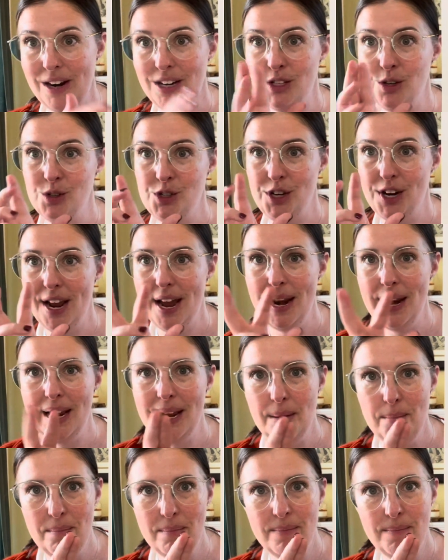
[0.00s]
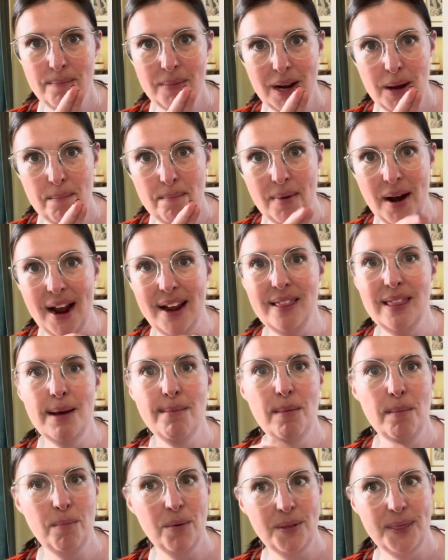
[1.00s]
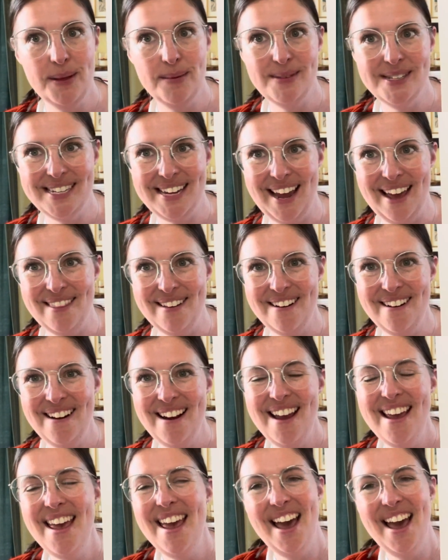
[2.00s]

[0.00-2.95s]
So she kind of combined them and put them together,